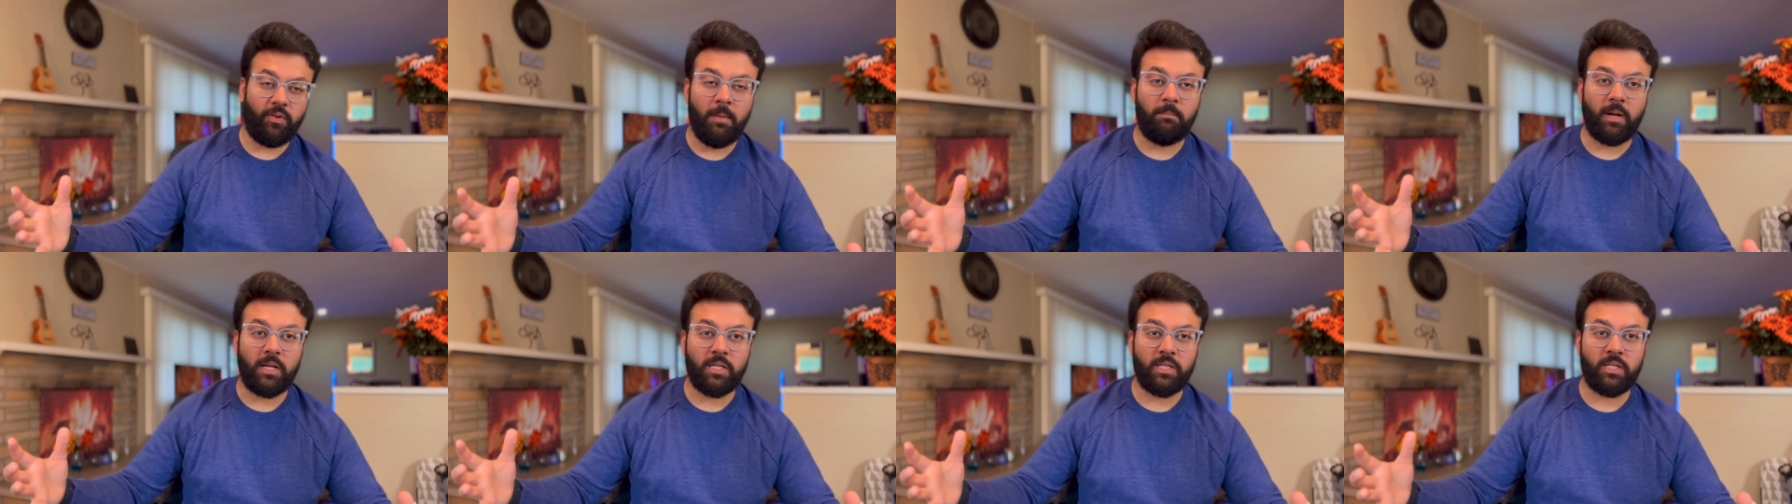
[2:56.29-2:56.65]

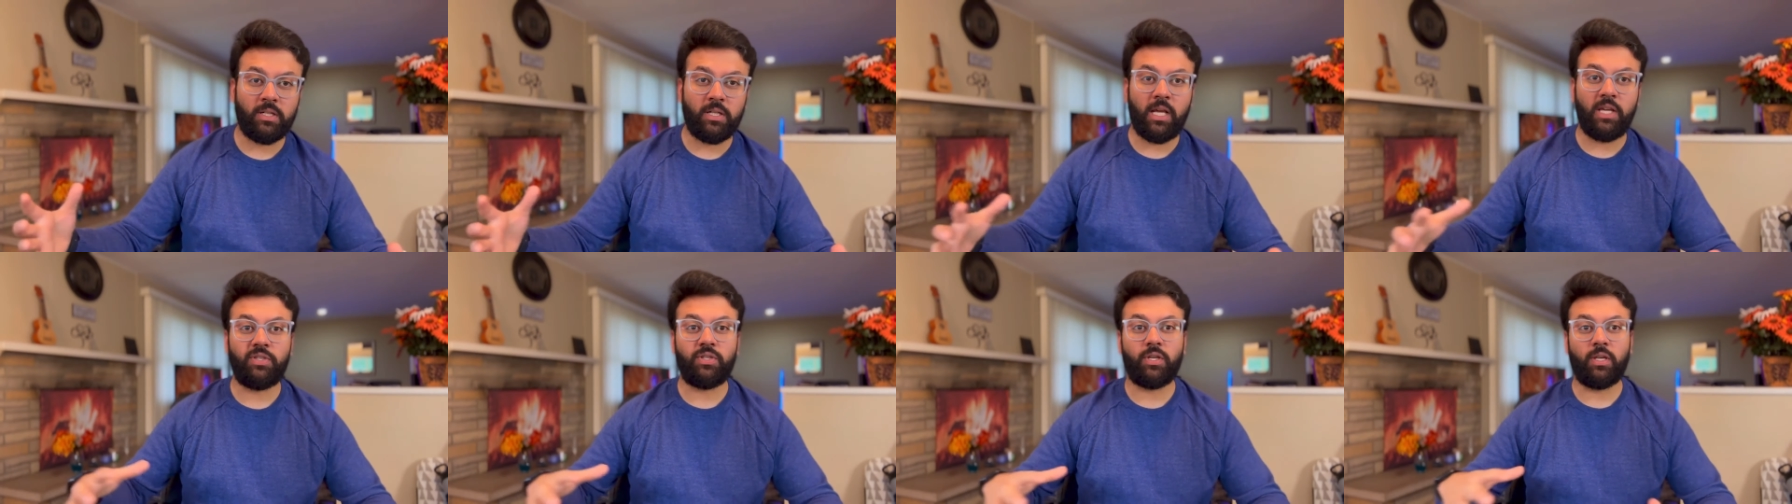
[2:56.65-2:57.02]

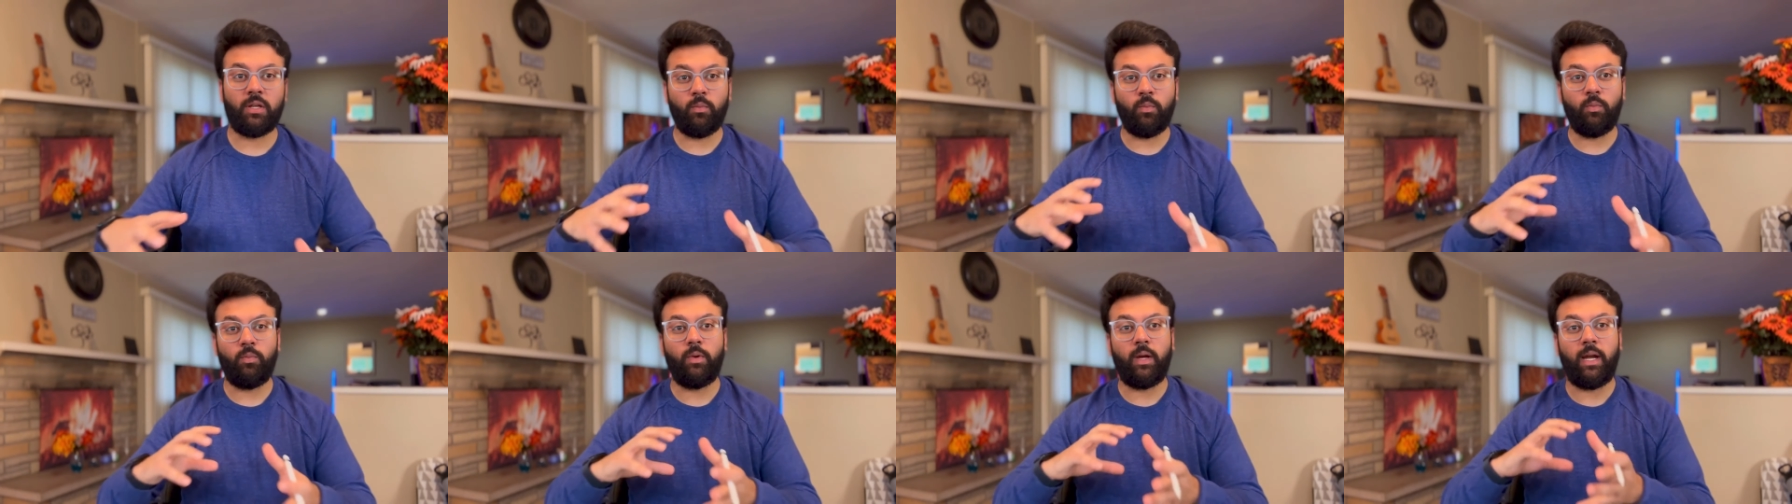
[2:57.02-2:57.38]

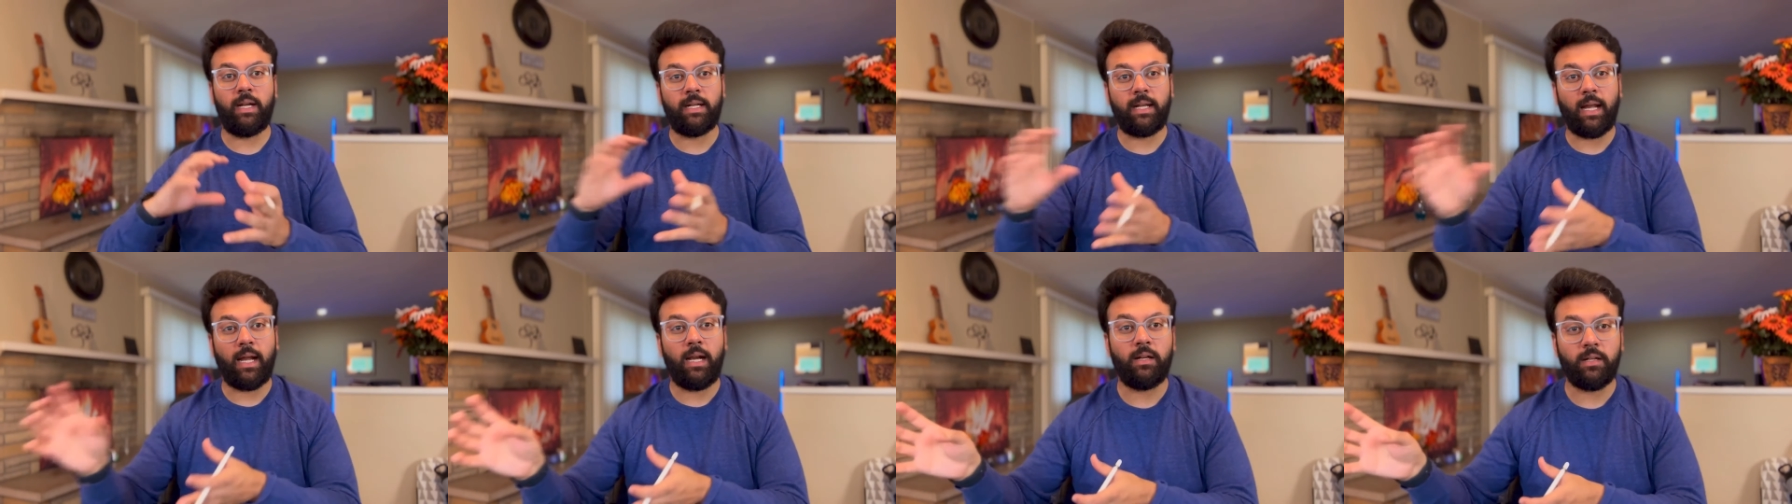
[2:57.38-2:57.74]
presentation
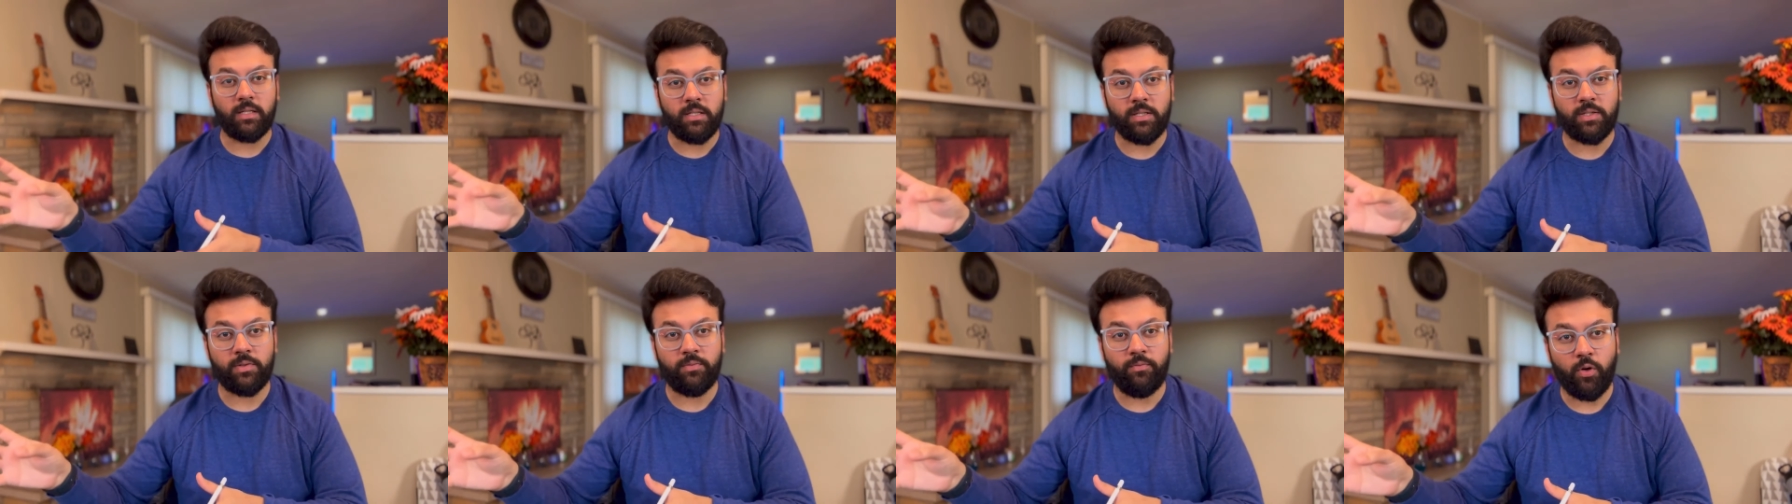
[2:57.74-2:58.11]

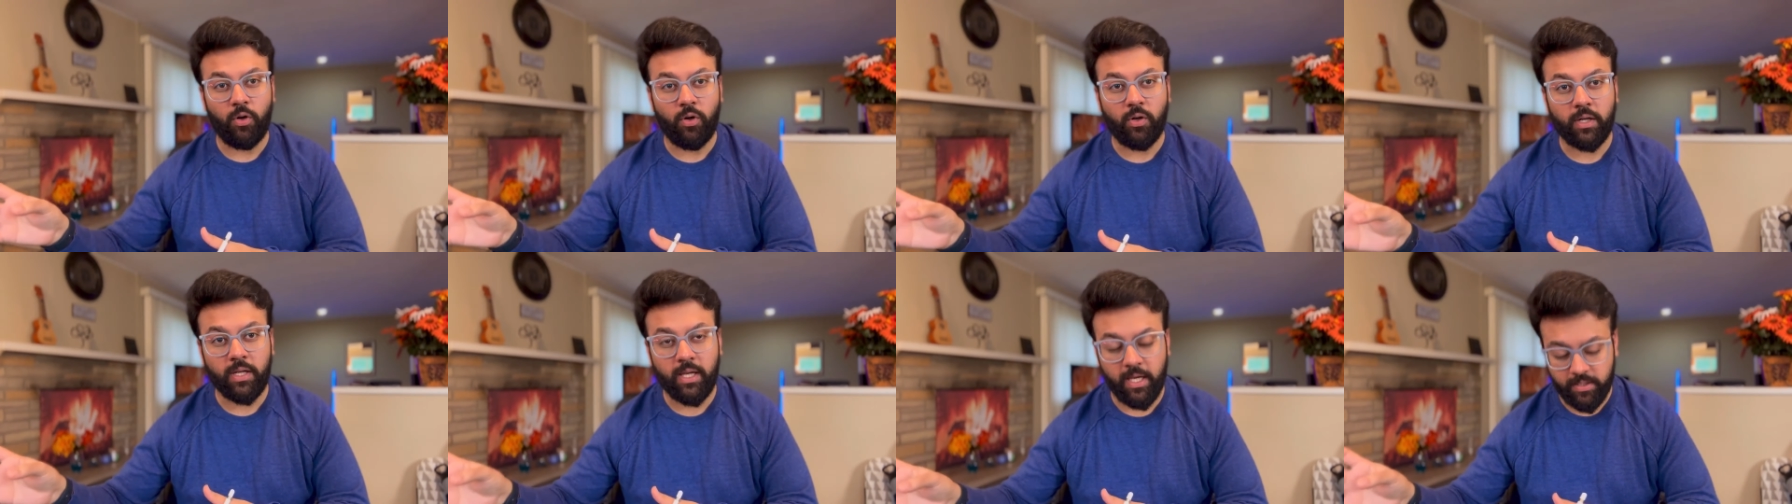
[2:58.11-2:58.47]
entitles
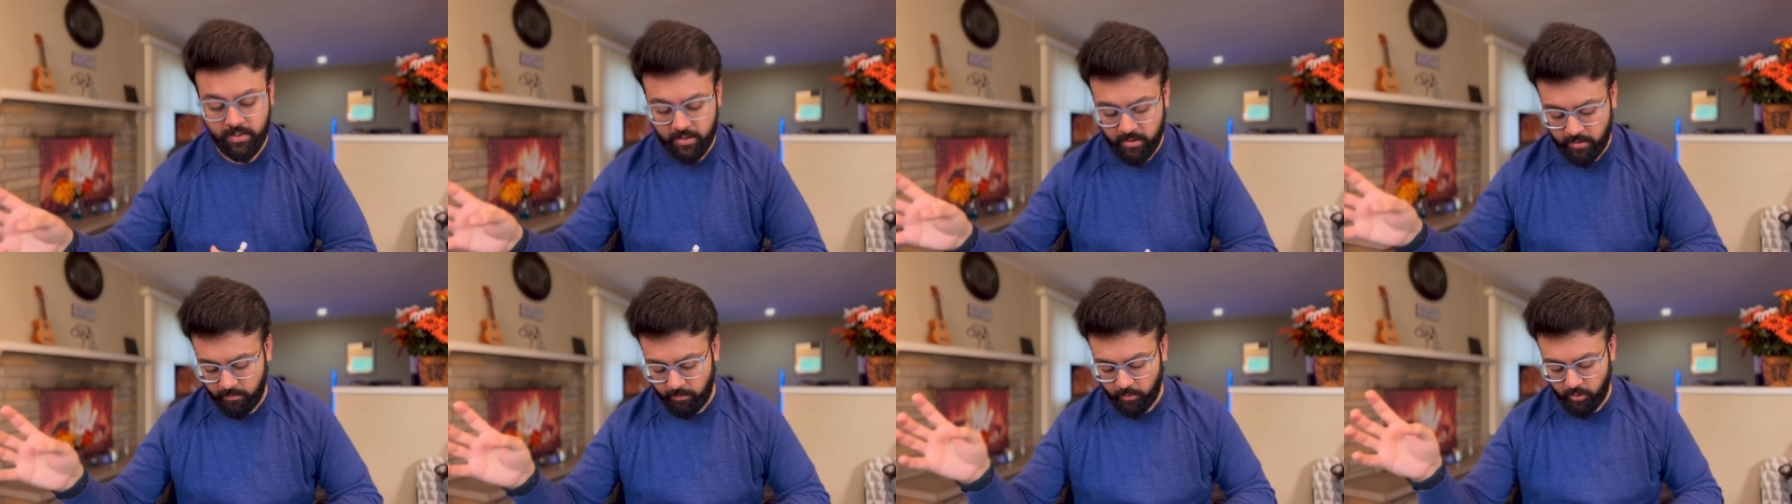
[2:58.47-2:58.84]
for
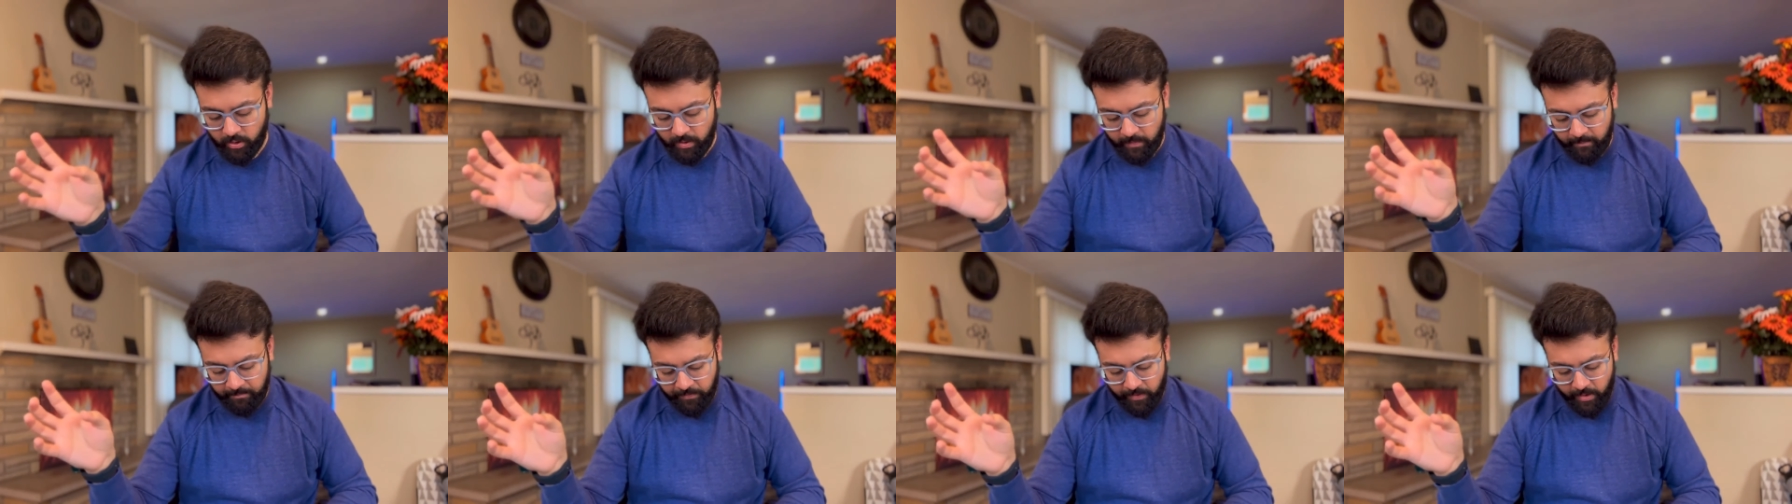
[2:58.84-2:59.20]
case report.
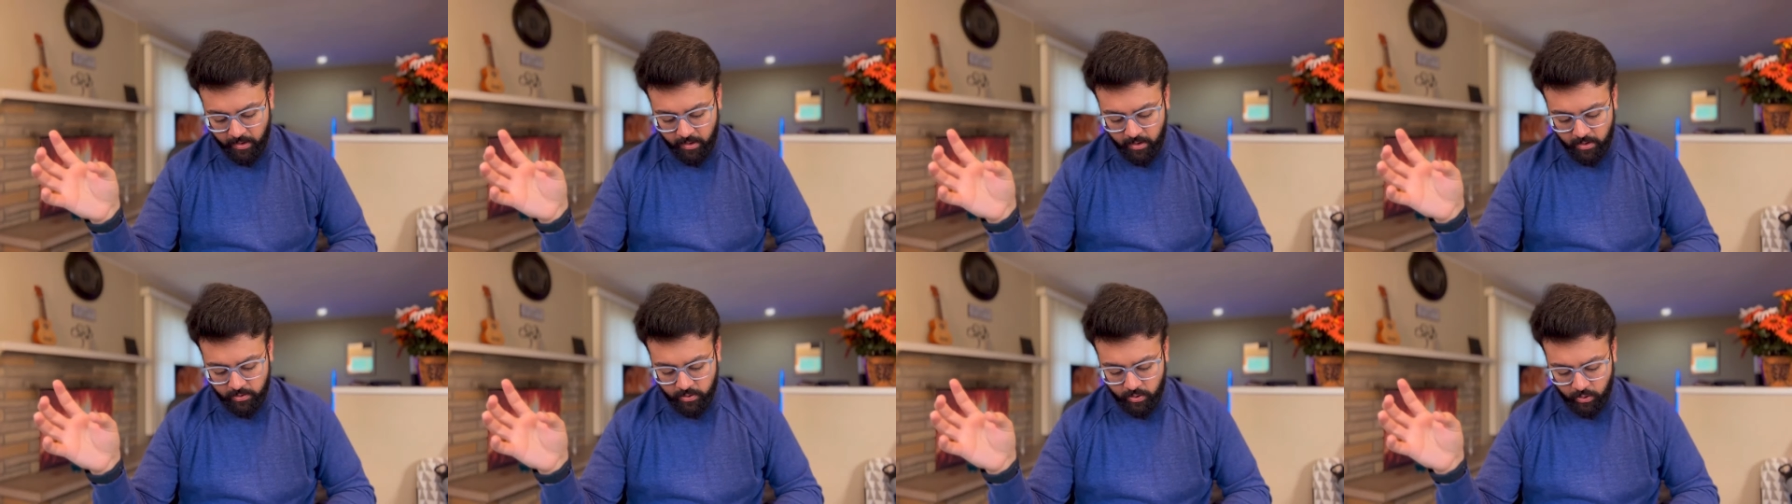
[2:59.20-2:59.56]

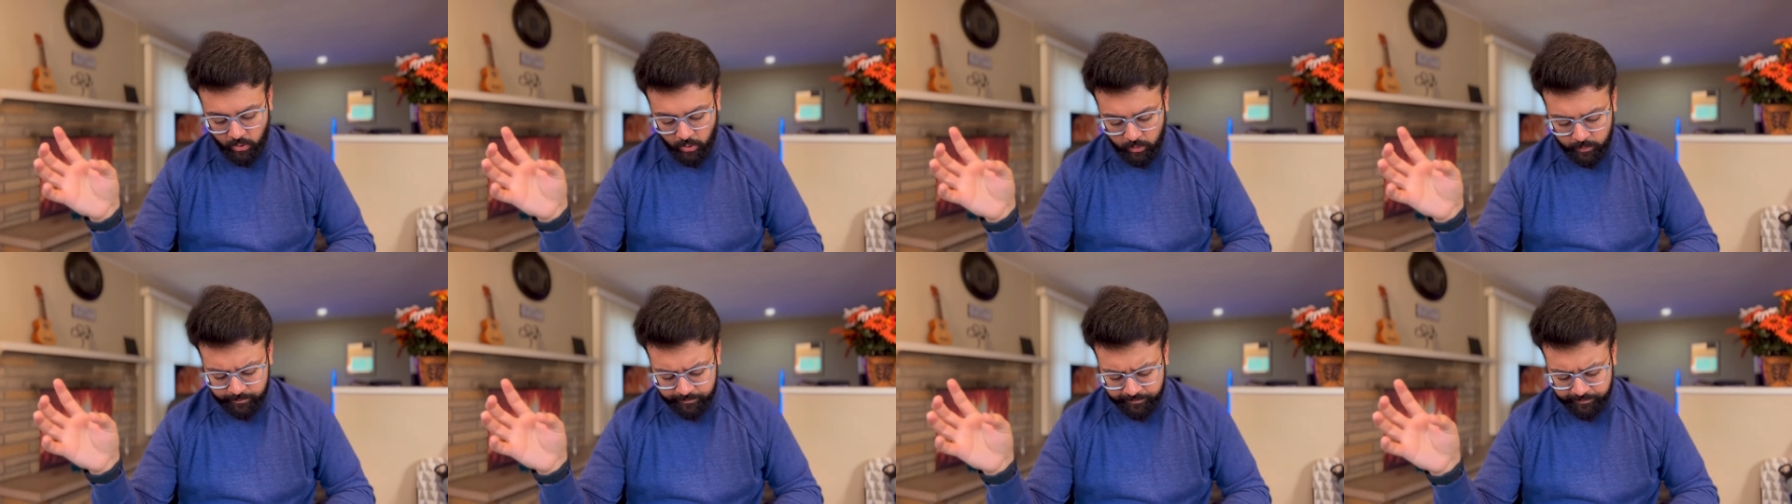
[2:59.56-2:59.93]

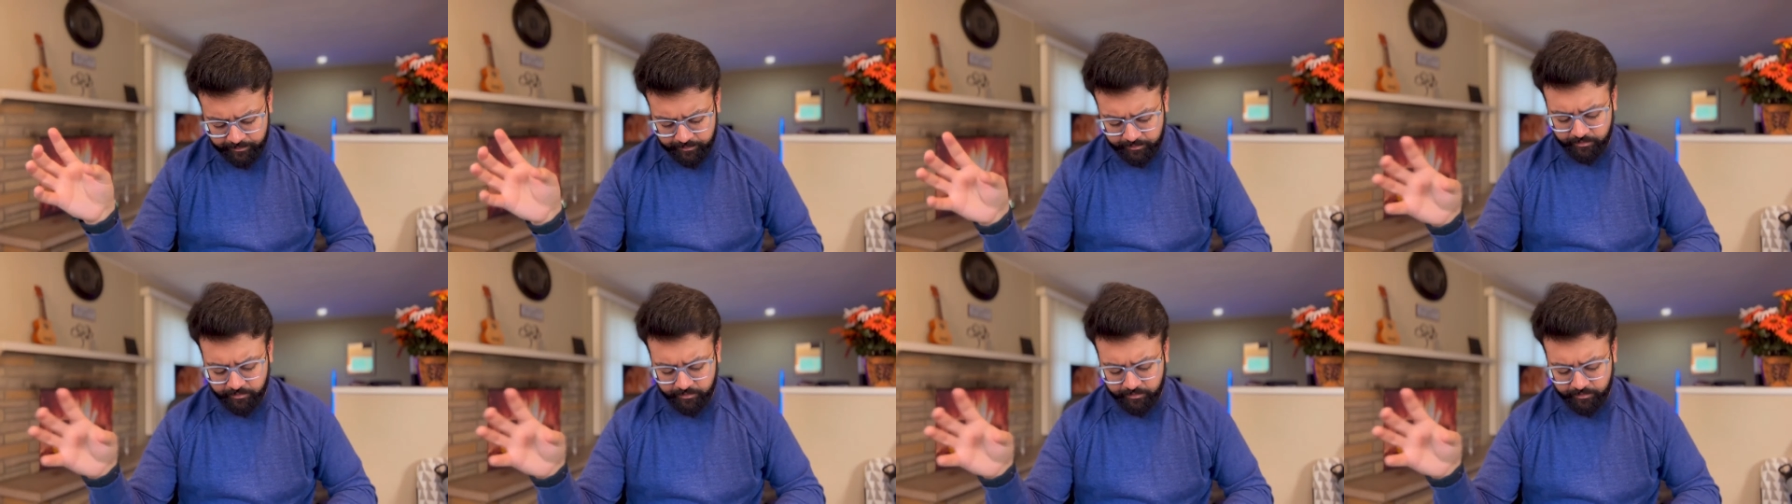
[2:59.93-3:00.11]
So